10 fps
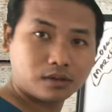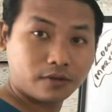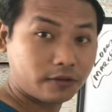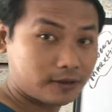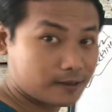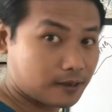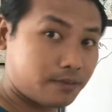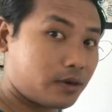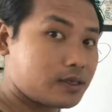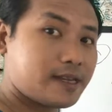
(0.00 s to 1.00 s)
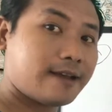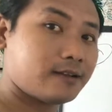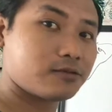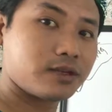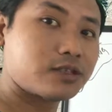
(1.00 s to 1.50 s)
If you just say per day
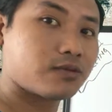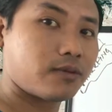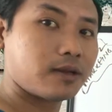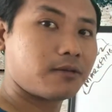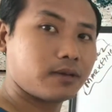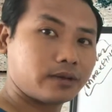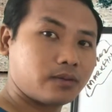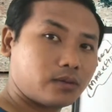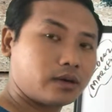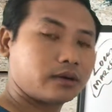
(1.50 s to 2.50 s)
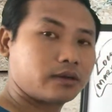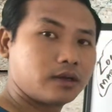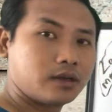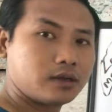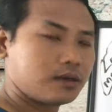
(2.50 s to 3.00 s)
as well, it's really worth.
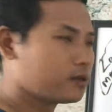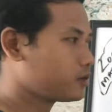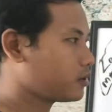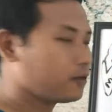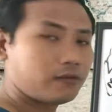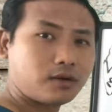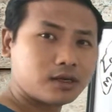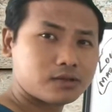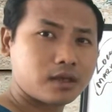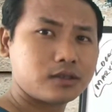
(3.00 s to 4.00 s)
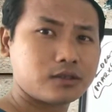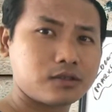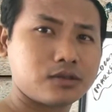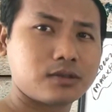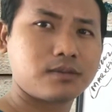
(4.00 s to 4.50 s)
So if you are trying to
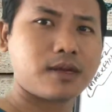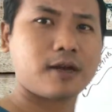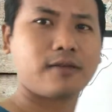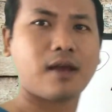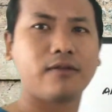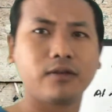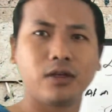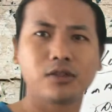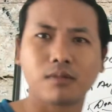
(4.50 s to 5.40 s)
do some kind of affiliation